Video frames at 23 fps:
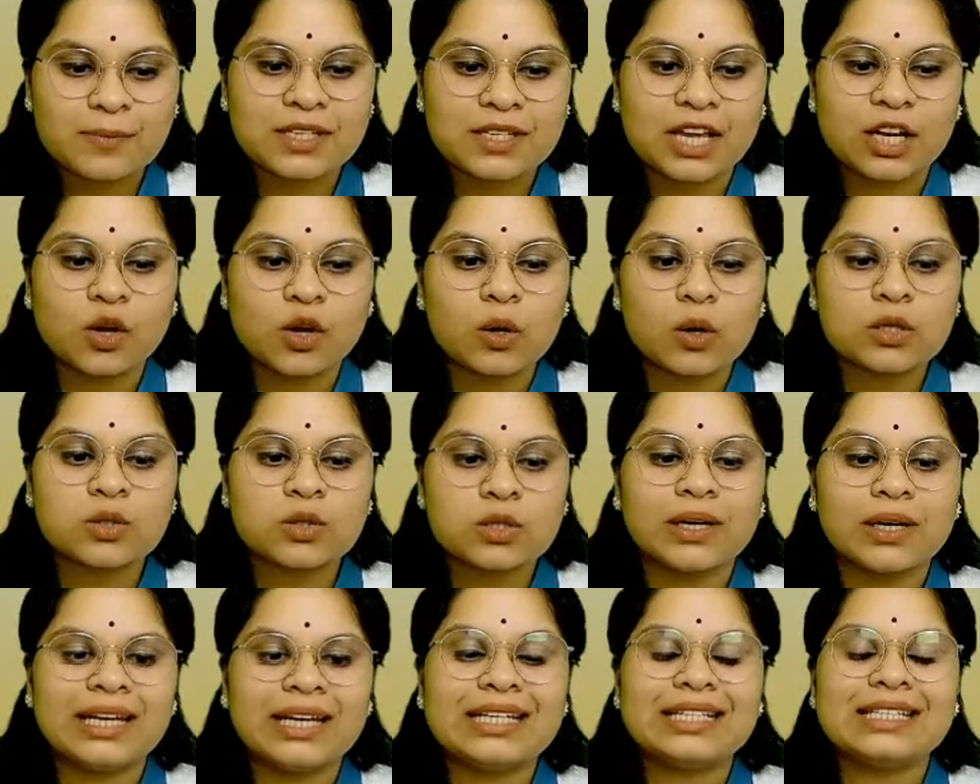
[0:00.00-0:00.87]
and also
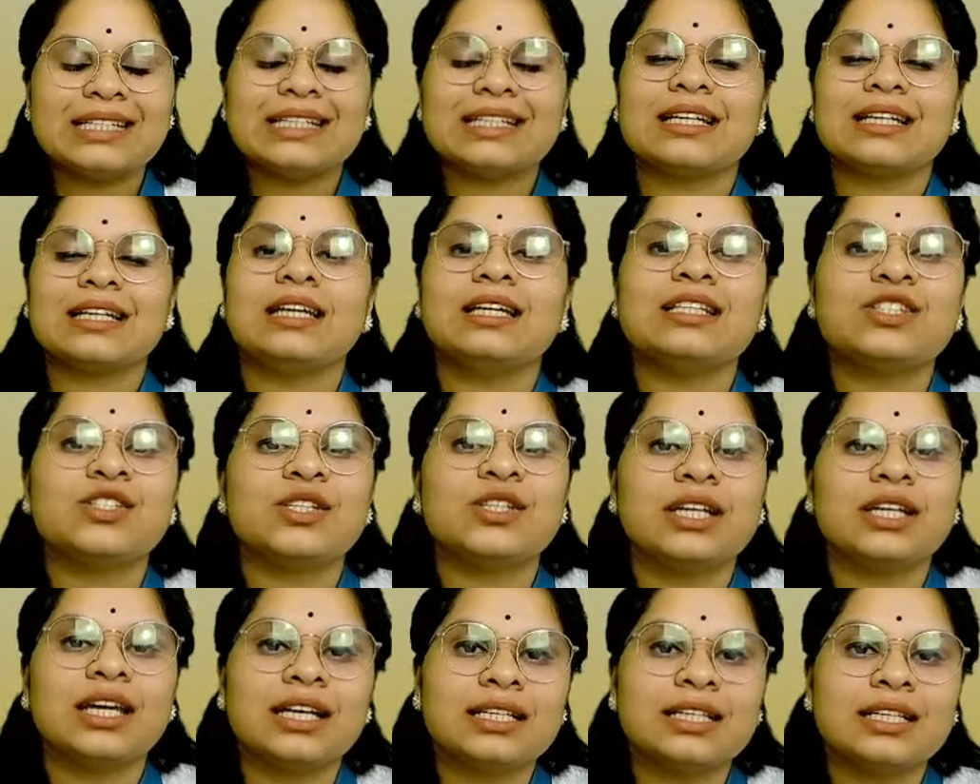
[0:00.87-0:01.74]

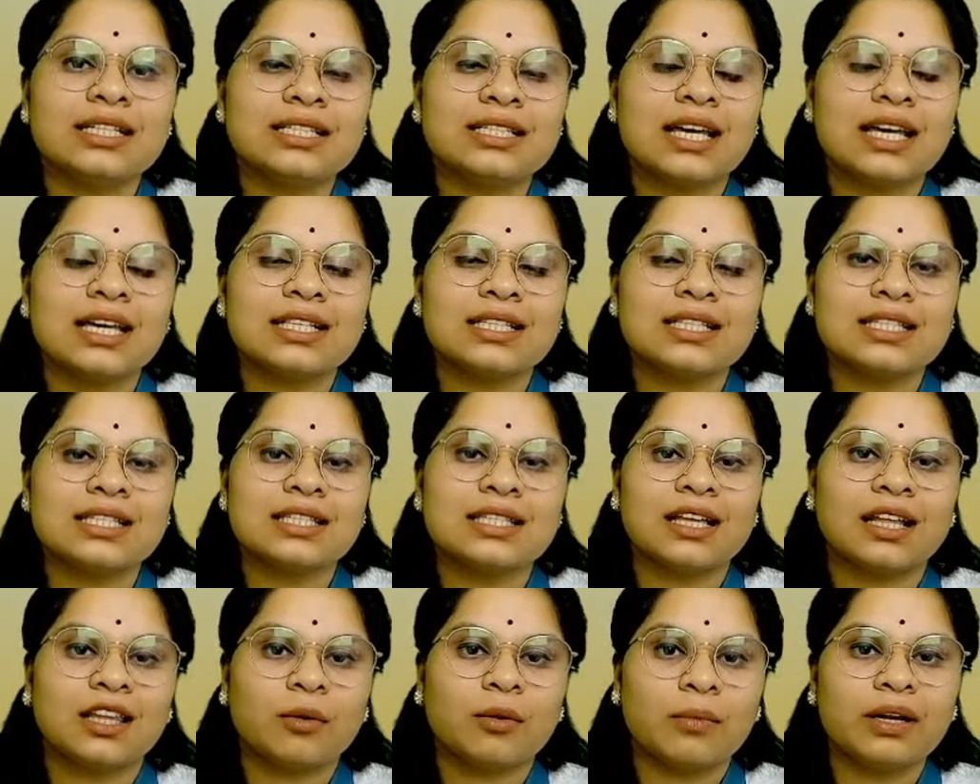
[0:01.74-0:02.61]
intricate designs is
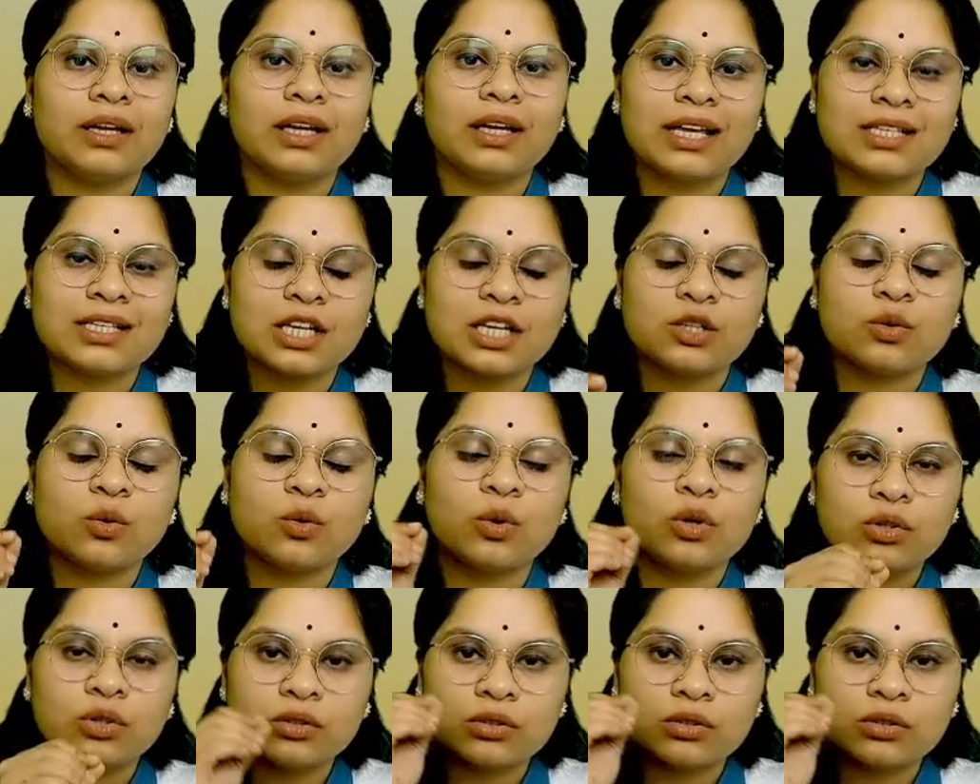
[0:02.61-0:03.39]
nothing but, as I told you,